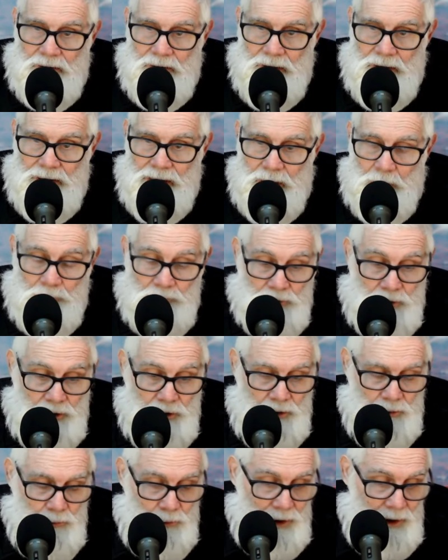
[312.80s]
and that was a
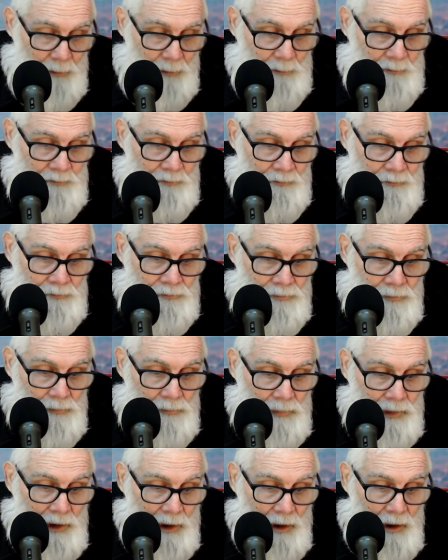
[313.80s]
good rib.
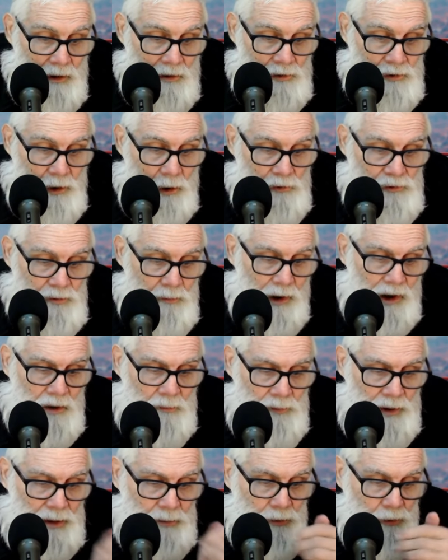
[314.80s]
So some other
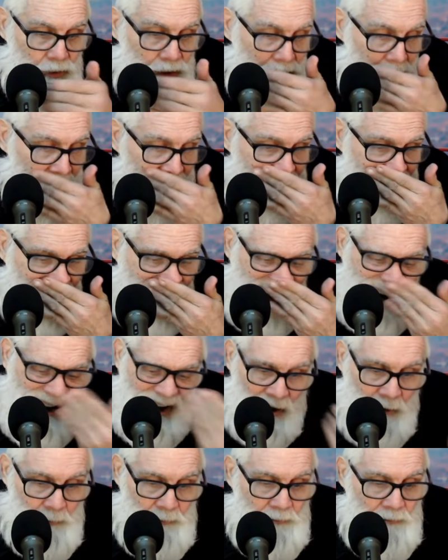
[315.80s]
people coming in and
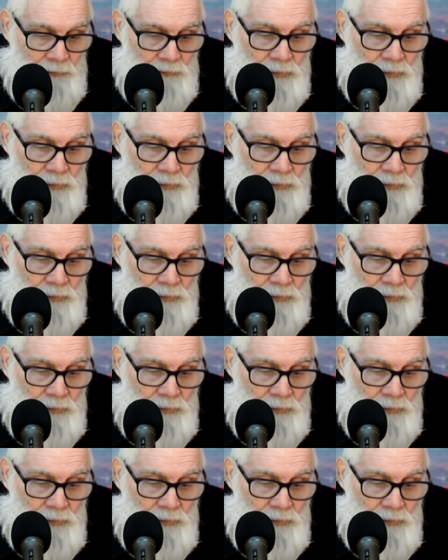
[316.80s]
out